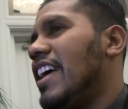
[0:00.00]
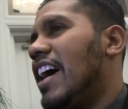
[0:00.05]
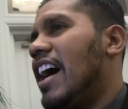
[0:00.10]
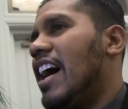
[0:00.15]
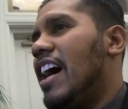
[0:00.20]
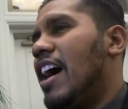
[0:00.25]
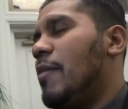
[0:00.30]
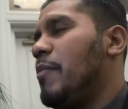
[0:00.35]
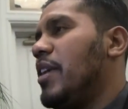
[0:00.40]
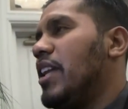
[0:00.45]

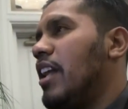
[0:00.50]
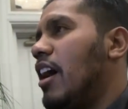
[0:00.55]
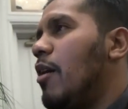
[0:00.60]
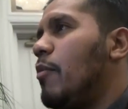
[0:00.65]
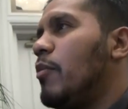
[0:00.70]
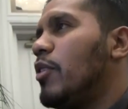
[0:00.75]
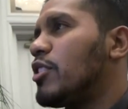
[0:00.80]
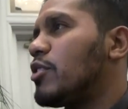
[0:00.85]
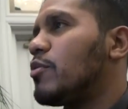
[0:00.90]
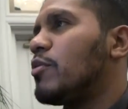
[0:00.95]
Yeah, I mean,
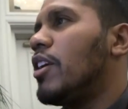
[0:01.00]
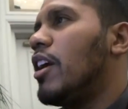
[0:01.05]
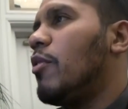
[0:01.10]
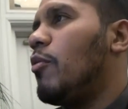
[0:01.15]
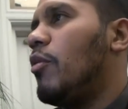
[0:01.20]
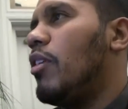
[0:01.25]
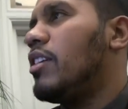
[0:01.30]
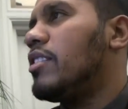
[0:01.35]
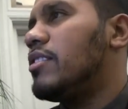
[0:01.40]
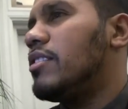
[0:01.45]
how much would I
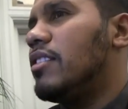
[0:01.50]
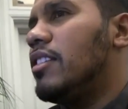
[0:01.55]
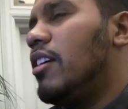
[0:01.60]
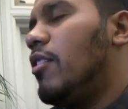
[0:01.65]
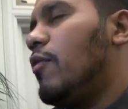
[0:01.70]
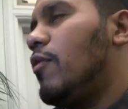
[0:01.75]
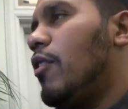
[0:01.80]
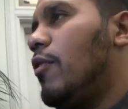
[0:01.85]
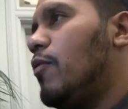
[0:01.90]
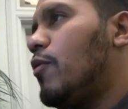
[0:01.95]
want to? You
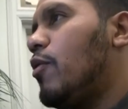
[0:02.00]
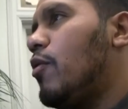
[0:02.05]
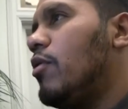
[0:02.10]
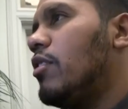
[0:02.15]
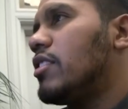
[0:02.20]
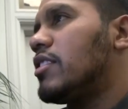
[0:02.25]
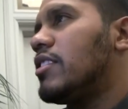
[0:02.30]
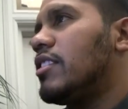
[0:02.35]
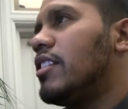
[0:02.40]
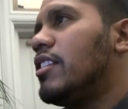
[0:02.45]
know, of
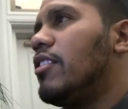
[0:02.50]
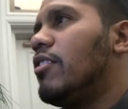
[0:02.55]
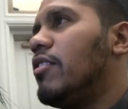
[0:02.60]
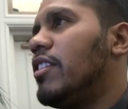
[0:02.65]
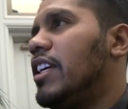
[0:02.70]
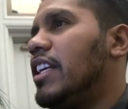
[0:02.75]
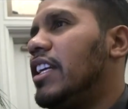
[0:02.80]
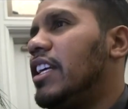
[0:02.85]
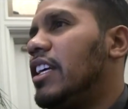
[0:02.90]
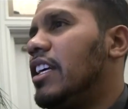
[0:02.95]
course, you know,
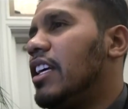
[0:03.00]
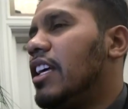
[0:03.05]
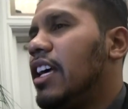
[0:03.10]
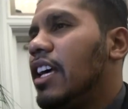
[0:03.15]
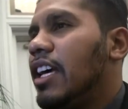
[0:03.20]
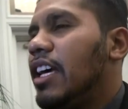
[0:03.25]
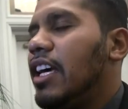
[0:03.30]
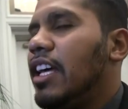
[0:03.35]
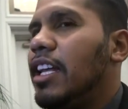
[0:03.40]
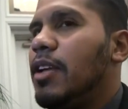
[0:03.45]

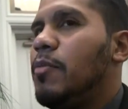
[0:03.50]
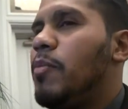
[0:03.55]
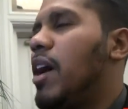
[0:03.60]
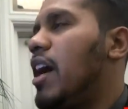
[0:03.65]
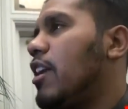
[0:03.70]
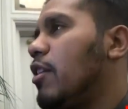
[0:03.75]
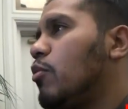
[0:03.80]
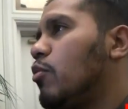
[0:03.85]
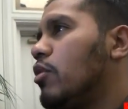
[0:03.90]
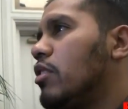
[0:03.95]

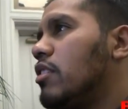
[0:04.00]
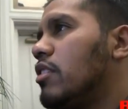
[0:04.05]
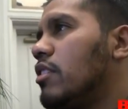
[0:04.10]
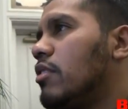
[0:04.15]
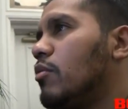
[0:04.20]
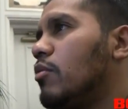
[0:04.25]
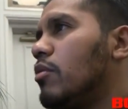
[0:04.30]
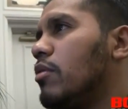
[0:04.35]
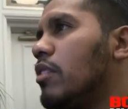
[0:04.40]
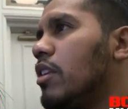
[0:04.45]
anybody would
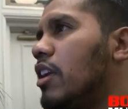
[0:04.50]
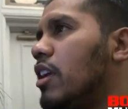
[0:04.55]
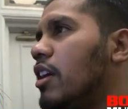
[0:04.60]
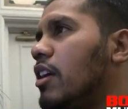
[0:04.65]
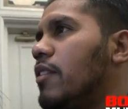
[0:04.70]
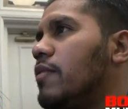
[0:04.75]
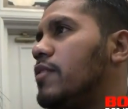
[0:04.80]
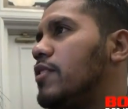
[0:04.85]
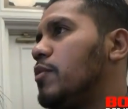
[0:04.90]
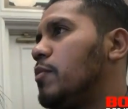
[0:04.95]

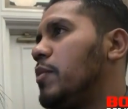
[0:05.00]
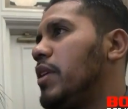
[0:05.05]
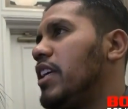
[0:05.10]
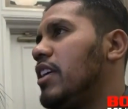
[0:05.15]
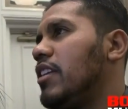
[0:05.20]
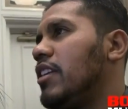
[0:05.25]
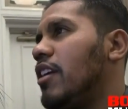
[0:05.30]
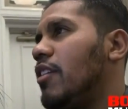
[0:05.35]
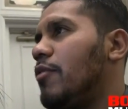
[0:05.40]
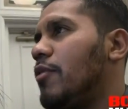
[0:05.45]
love to be
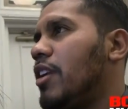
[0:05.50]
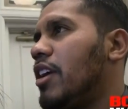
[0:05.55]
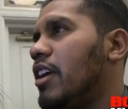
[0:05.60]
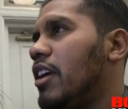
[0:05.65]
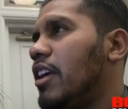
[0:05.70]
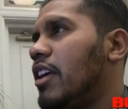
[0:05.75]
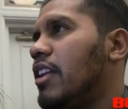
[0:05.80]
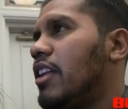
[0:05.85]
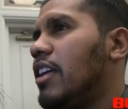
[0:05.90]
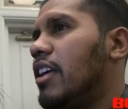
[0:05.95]
in that
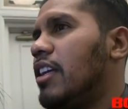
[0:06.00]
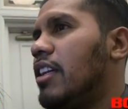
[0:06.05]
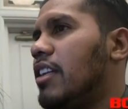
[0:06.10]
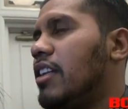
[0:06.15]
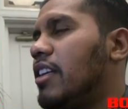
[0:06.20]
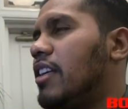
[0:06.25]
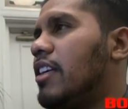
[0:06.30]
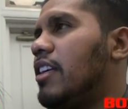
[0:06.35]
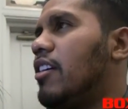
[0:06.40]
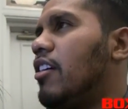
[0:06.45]
ring
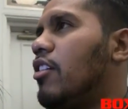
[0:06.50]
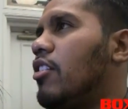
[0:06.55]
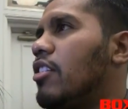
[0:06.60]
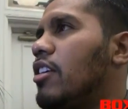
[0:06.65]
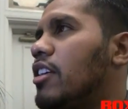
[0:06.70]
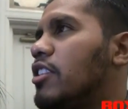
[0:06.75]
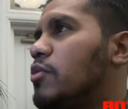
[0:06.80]
and get all the